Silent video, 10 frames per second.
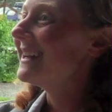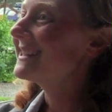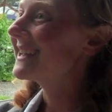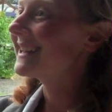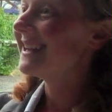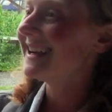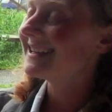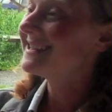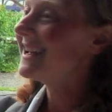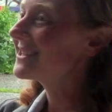it's like an
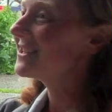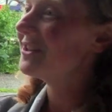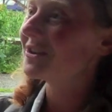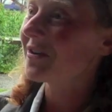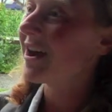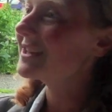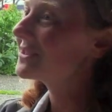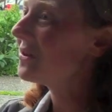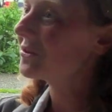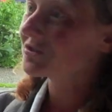unintentional
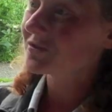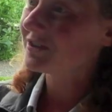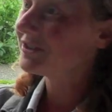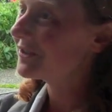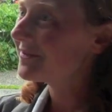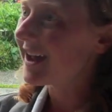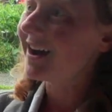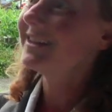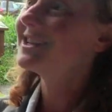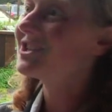cross-cultural
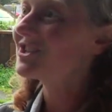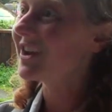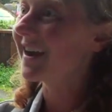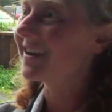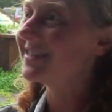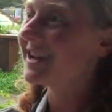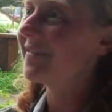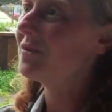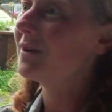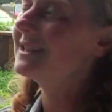knowledge share that
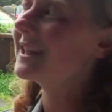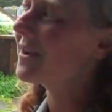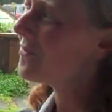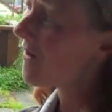everyone's like,